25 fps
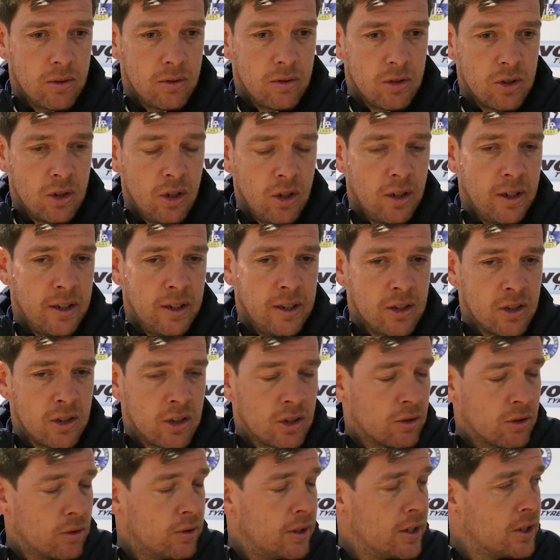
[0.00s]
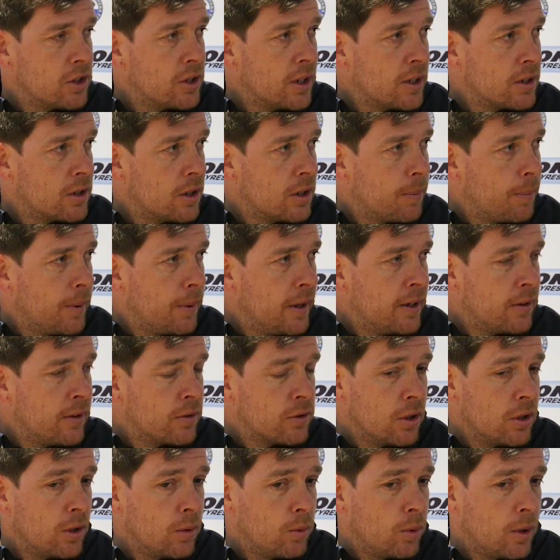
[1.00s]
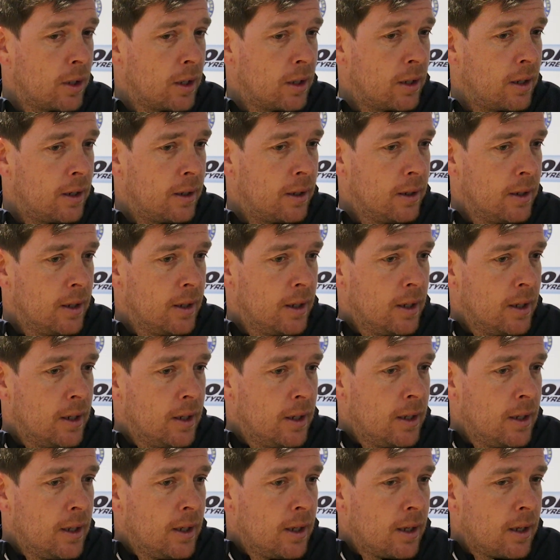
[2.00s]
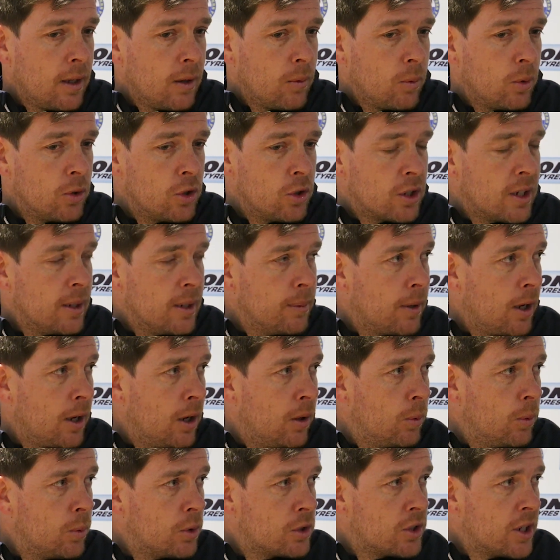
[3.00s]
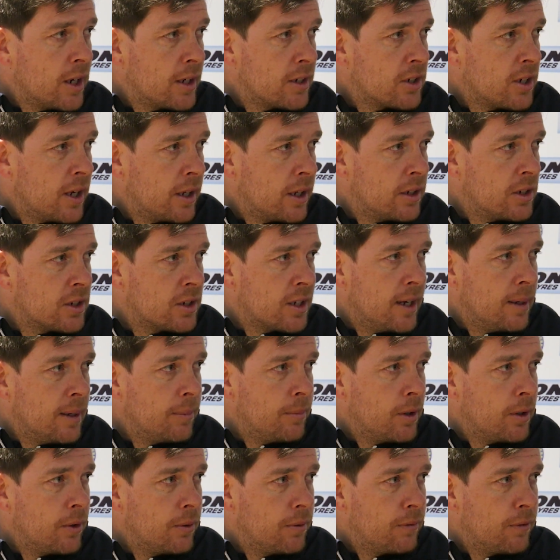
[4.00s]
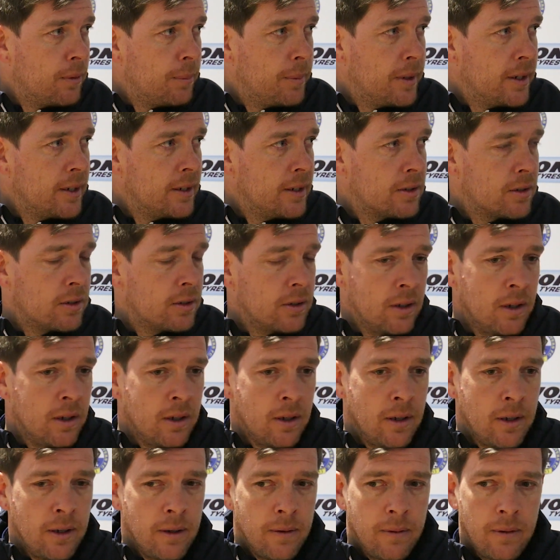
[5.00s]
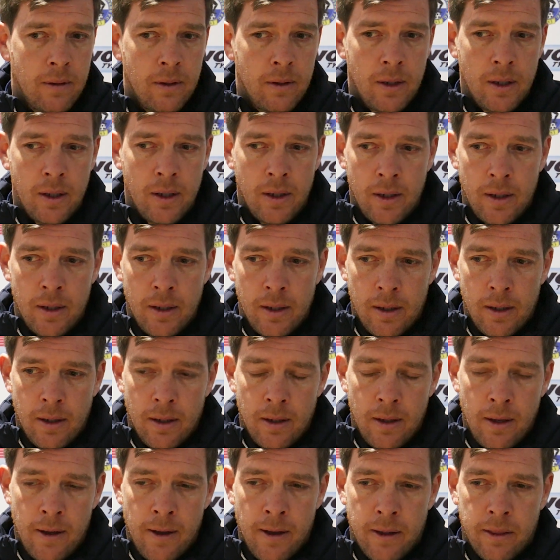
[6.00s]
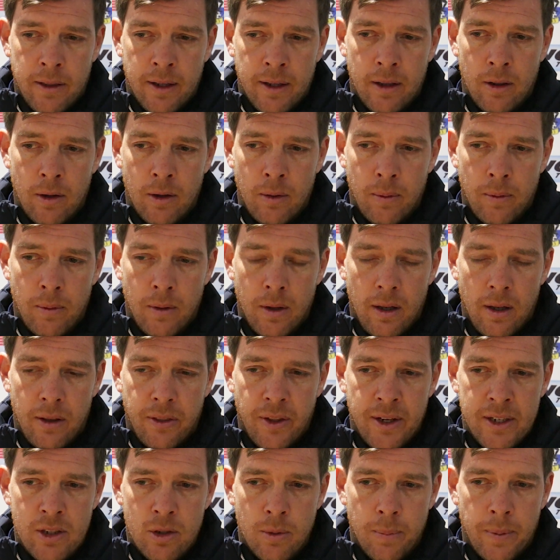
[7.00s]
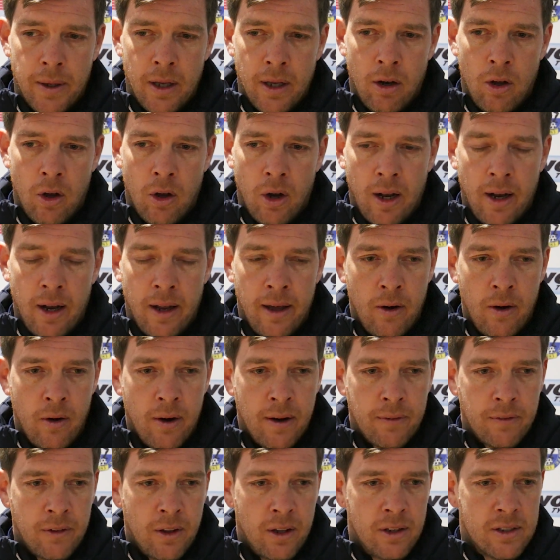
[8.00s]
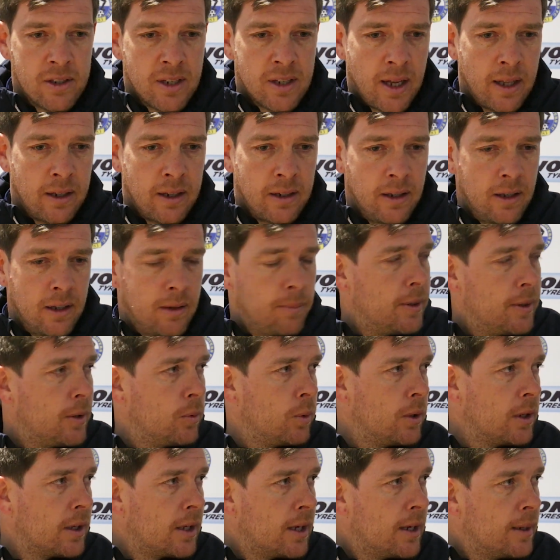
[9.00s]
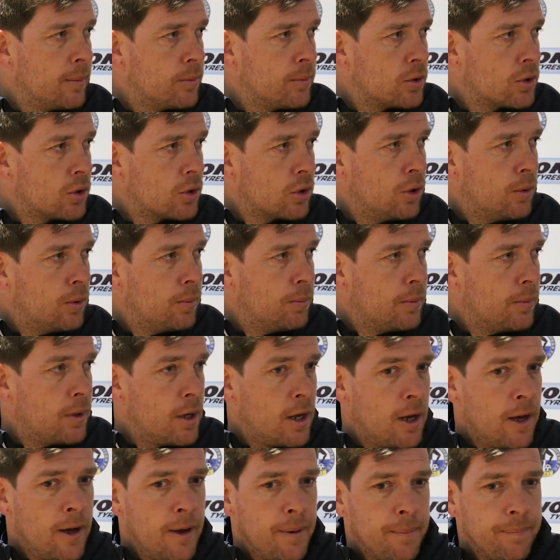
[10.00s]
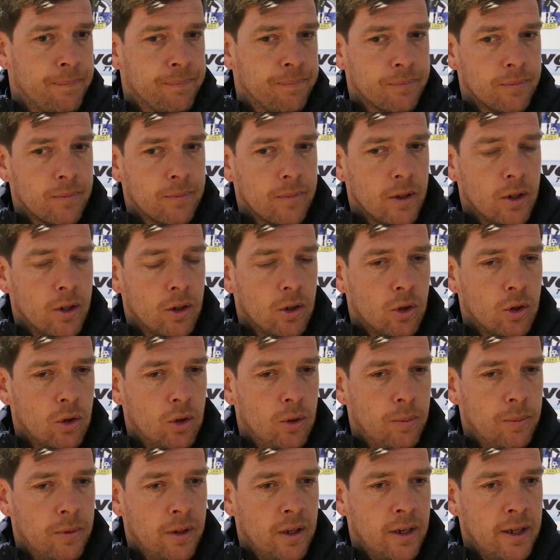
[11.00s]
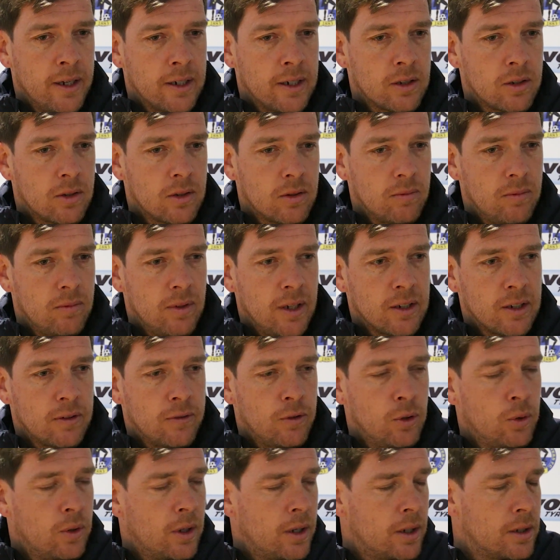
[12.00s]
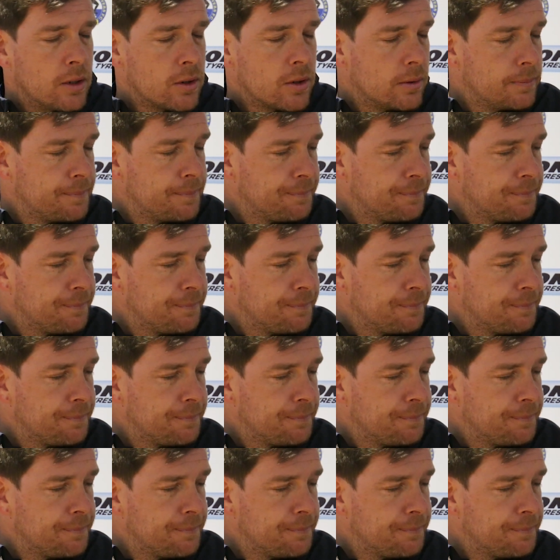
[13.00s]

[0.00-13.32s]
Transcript: certainly there's a great chance of the playoffs. So we'll just keep going. We'll take Saturday's game though. For me, I think things will be a lot clearer after the Saturday and the midweek games come the next few days.